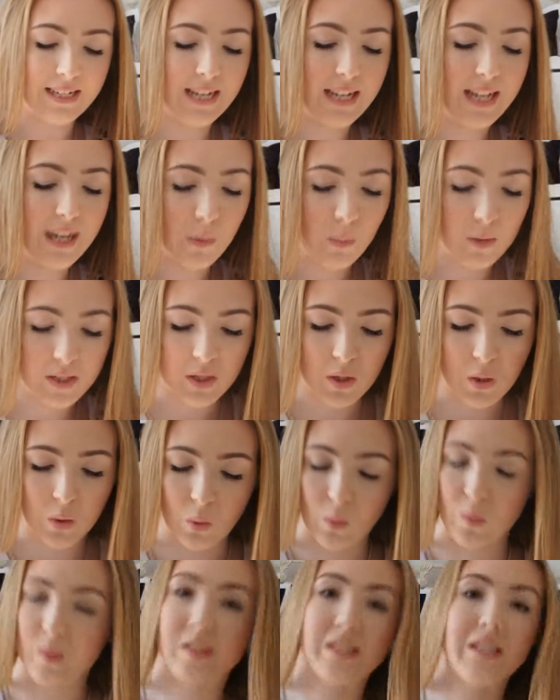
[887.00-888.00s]
it was
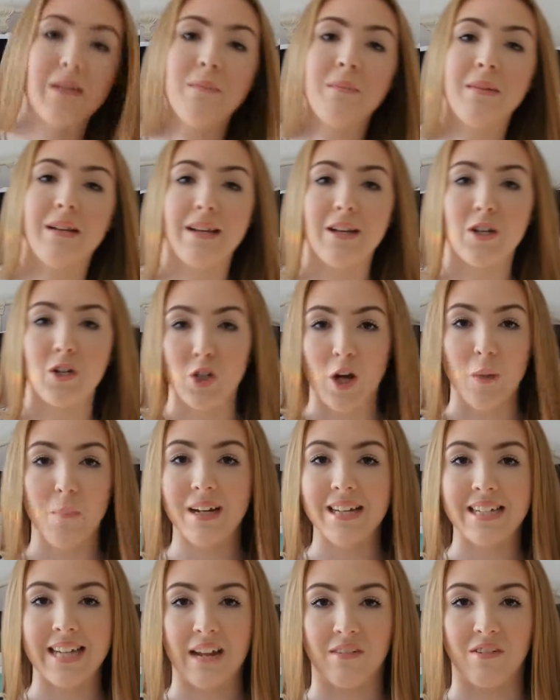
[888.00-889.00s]
an awesome
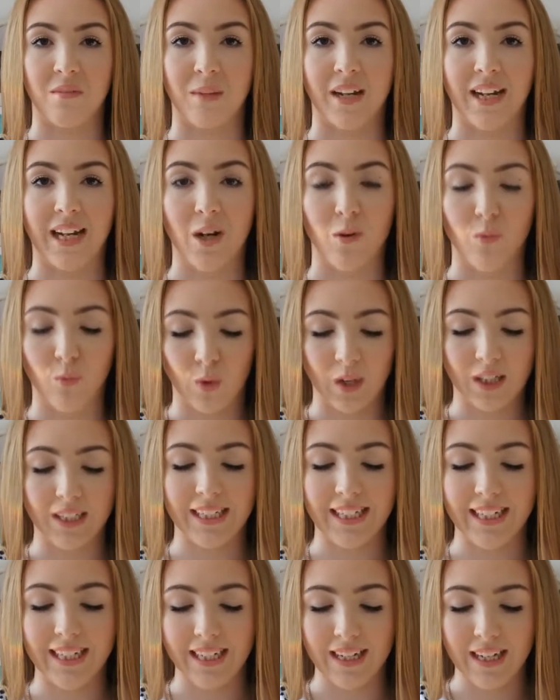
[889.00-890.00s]
shopping day for me.
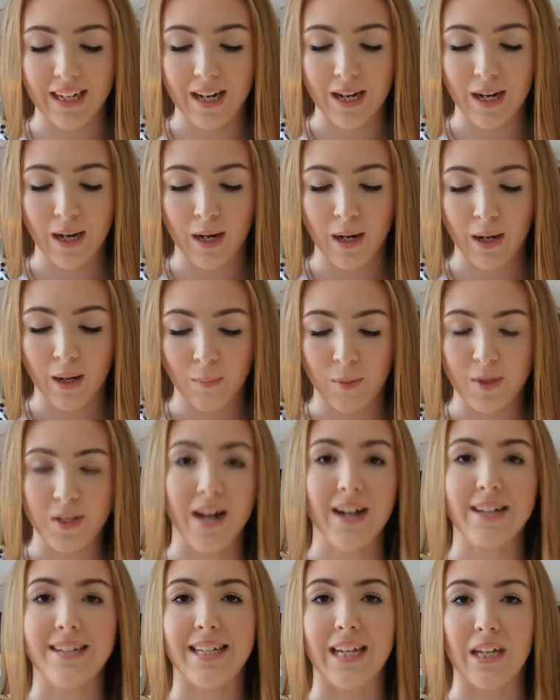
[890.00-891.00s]
Really
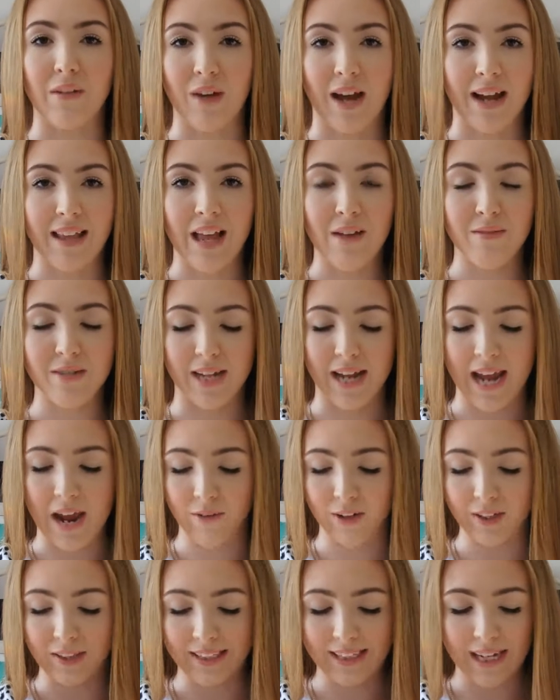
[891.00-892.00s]
productive. I loved it.
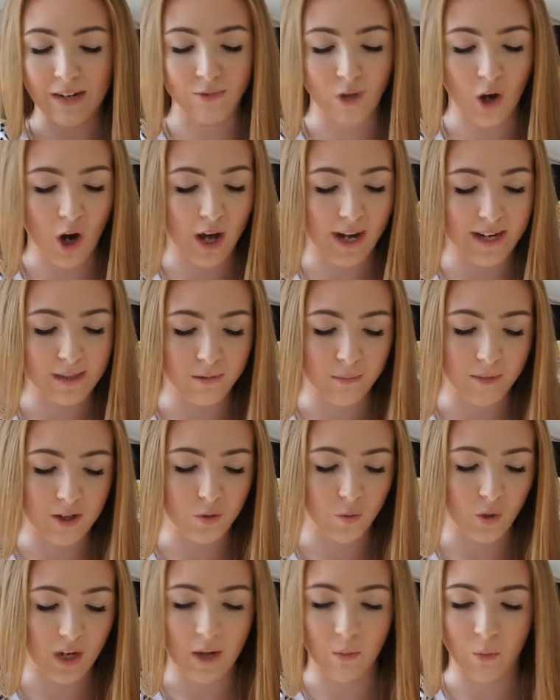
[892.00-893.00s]
Everything I've got is pretty
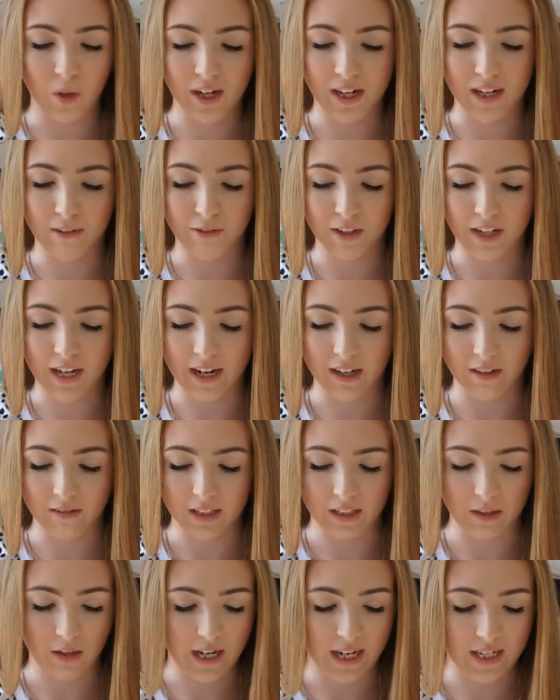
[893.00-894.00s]
much what I wanted for the, ne
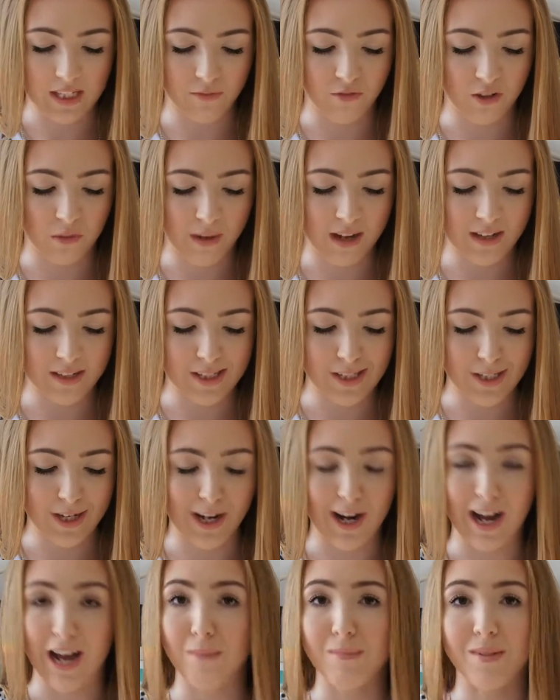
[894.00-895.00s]
the next few months, so
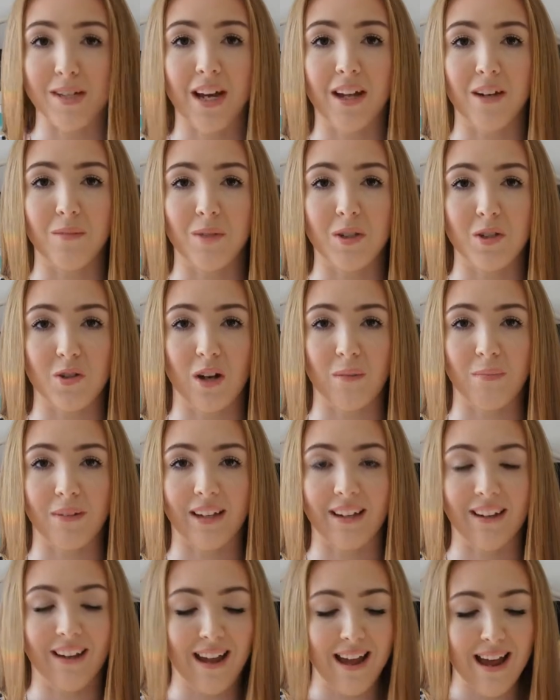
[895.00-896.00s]
I'm done with
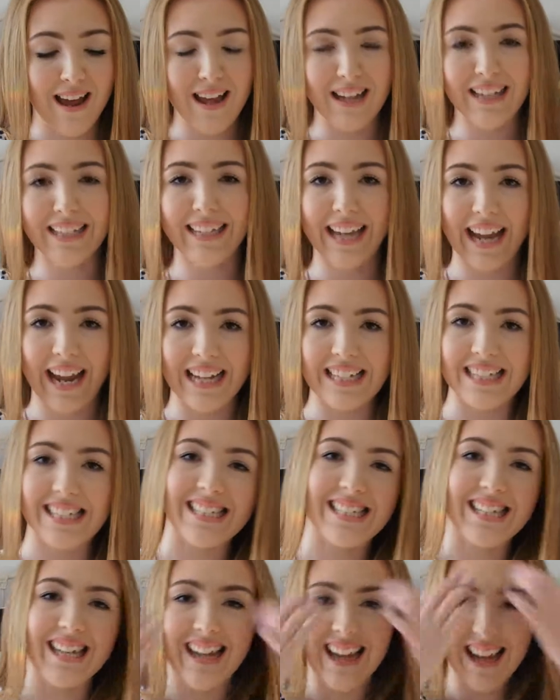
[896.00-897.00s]
shopping.
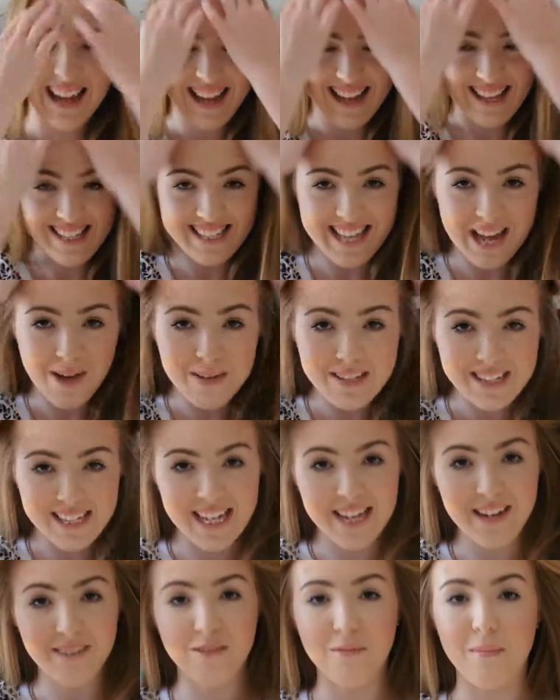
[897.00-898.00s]
So that was
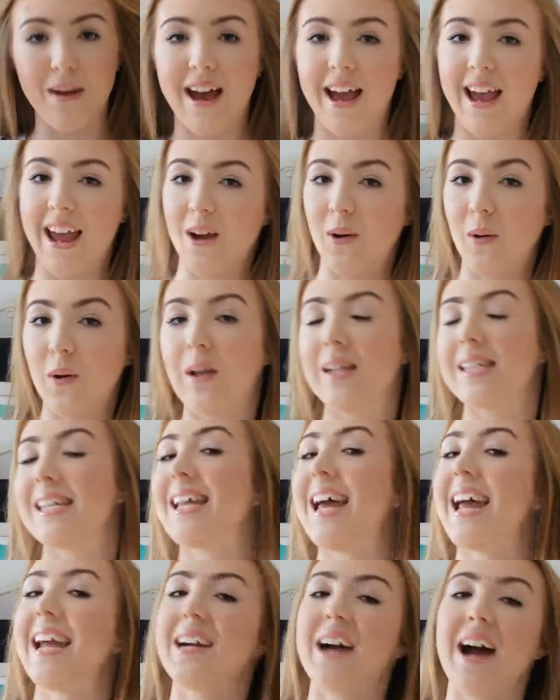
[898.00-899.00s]
it for my haul
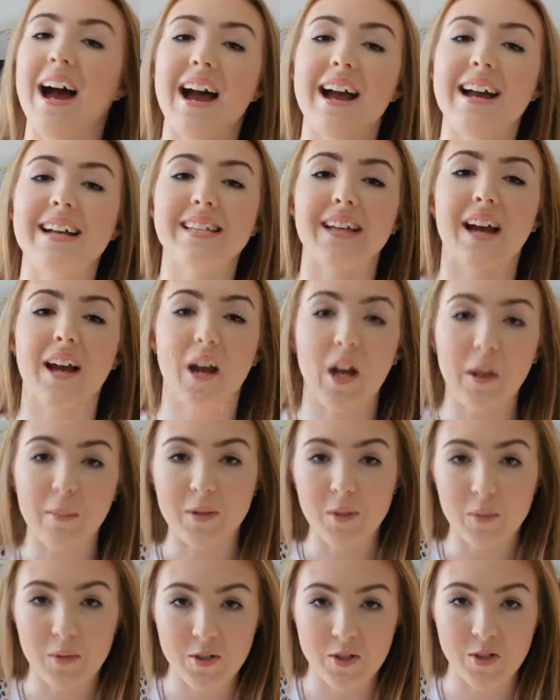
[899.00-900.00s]
today guys. I
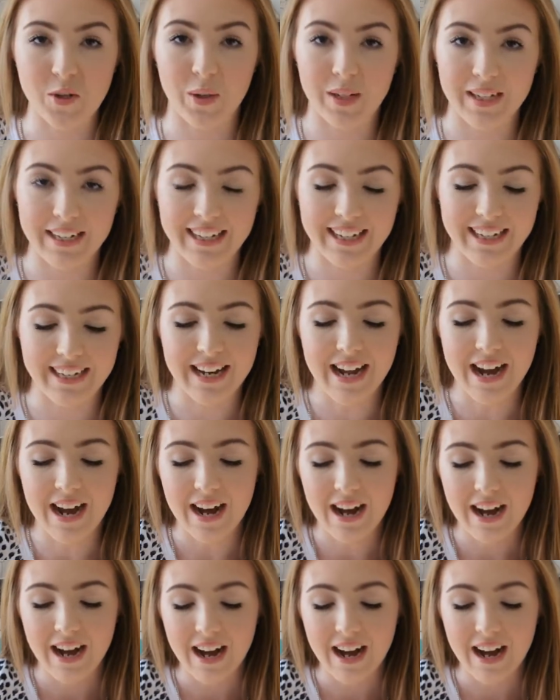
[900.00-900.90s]
hope you enjoyed it.